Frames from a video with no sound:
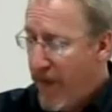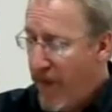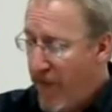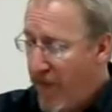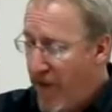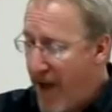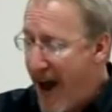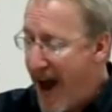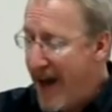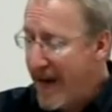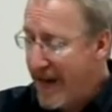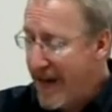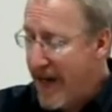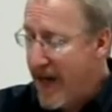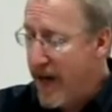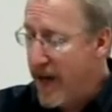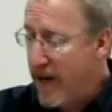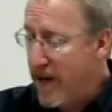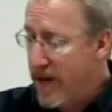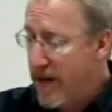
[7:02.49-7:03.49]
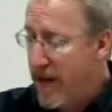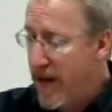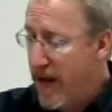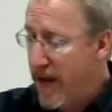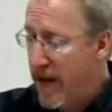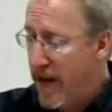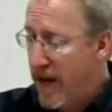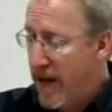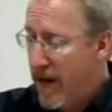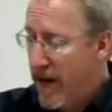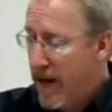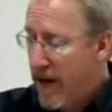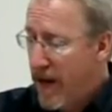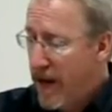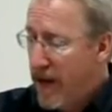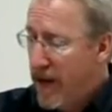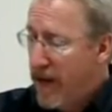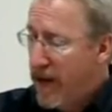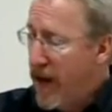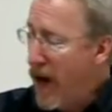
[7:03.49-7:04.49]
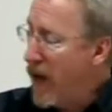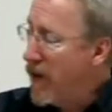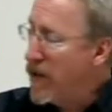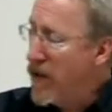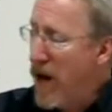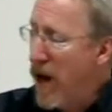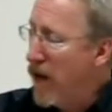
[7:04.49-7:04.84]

The fact is that God's